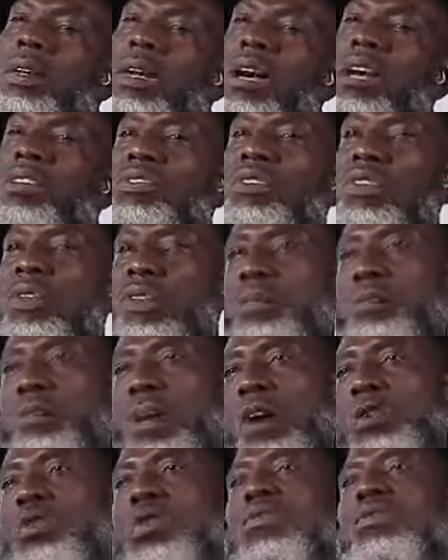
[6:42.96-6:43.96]
as
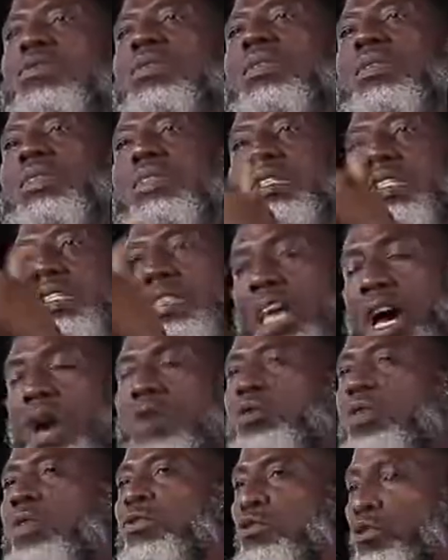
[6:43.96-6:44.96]
part of the
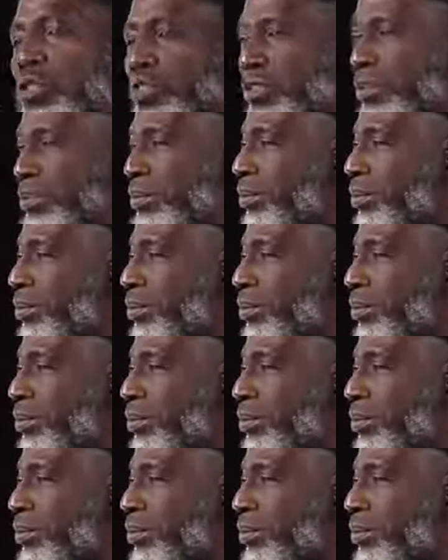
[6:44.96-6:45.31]
terms of trade.